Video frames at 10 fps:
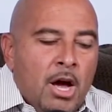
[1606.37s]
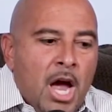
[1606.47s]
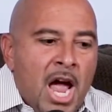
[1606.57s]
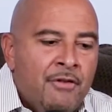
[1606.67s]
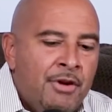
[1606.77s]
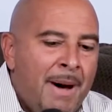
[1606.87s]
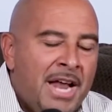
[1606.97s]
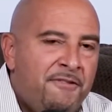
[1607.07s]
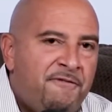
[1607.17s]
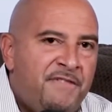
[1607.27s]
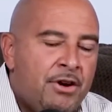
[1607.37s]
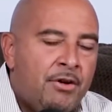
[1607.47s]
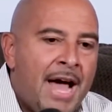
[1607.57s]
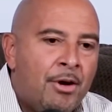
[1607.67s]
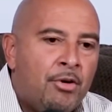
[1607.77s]
Everybody figured
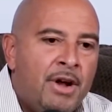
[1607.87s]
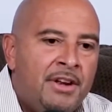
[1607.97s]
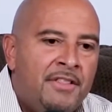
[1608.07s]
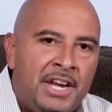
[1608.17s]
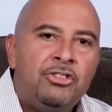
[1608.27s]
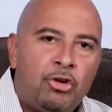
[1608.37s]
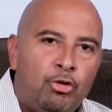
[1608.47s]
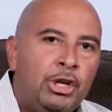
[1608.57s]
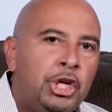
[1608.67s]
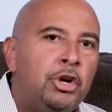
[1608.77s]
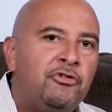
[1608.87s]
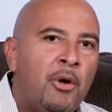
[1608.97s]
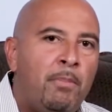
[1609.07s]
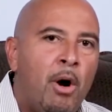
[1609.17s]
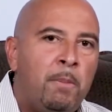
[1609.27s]
out already that he's a really good
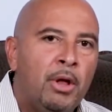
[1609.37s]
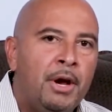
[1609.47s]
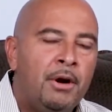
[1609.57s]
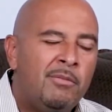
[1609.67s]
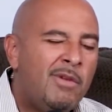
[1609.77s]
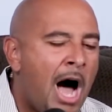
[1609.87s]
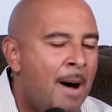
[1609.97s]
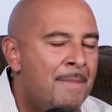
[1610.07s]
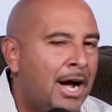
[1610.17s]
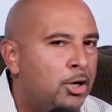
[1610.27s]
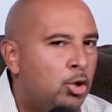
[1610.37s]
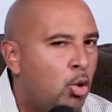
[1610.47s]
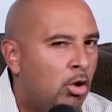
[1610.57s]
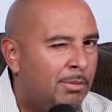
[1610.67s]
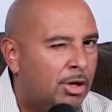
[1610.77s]
football player. I'm not going to
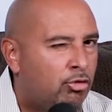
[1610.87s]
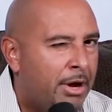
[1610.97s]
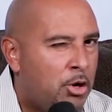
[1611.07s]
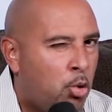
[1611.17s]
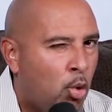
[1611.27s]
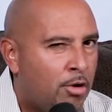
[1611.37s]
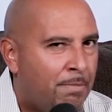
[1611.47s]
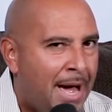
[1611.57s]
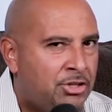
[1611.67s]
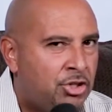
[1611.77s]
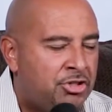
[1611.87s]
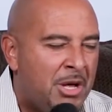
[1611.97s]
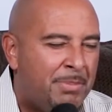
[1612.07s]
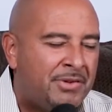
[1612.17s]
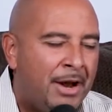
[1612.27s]
call him a great quarterback just yet
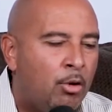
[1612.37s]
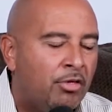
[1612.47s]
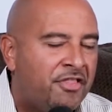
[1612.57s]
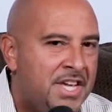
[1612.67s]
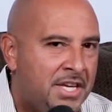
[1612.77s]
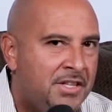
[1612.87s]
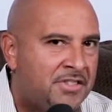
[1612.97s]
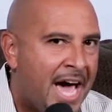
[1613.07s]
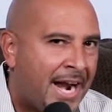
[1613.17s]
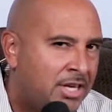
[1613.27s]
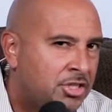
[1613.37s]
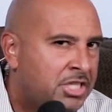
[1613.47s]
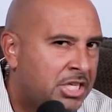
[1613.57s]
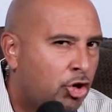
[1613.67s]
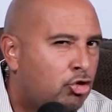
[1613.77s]
because I don't think he's that. I just
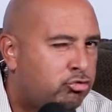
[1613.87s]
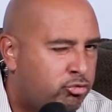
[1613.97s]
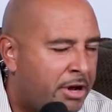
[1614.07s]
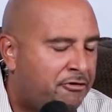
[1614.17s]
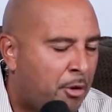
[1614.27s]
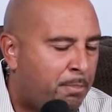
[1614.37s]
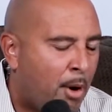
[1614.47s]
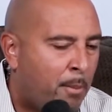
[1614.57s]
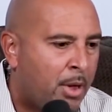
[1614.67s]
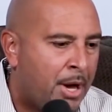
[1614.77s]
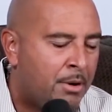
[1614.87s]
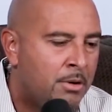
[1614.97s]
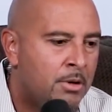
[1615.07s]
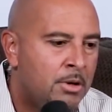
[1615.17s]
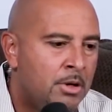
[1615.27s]
think he's a great football player.
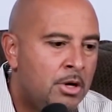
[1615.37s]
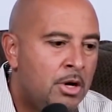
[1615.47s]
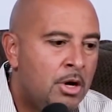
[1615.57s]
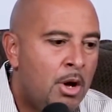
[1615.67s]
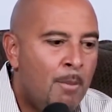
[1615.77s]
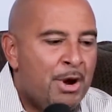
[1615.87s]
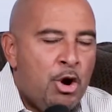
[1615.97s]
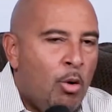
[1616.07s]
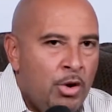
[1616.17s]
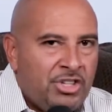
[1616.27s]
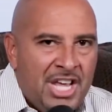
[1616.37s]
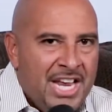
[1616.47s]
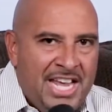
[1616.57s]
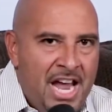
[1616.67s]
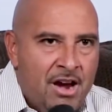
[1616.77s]
But no one's going to
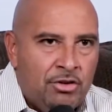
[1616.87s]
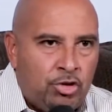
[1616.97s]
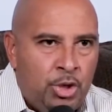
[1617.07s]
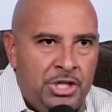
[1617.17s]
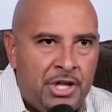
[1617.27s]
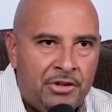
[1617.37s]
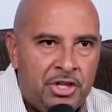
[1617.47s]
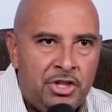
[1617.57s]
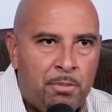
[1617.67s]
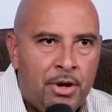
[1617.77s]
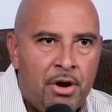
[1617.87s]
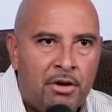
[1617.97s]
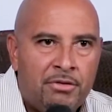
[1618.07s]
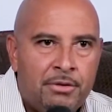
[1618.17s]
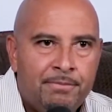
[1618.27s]
care until he does it in the
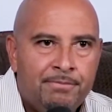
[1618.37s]
playoffs.